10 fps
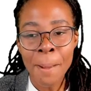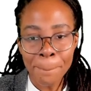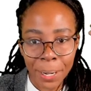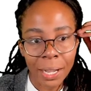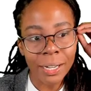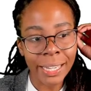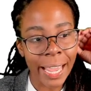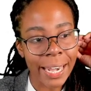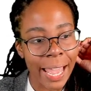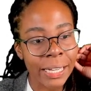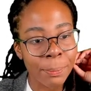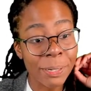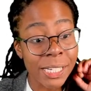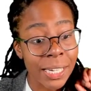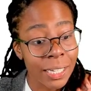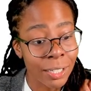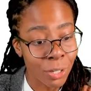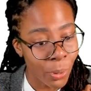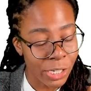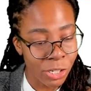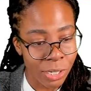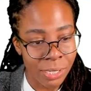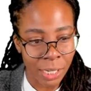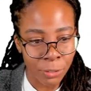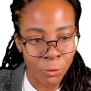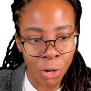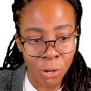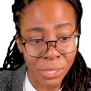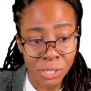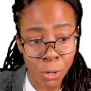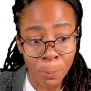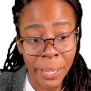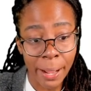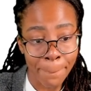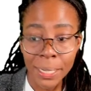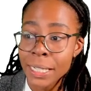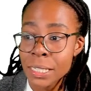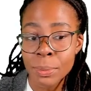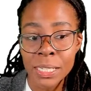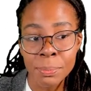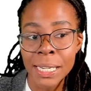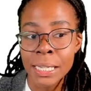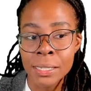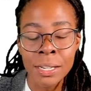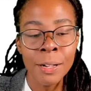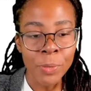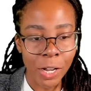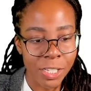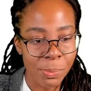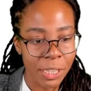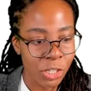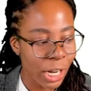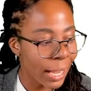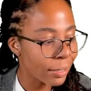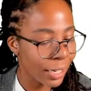But again, any particular questions that you've got on this topic, please, please, please ask me in the chat.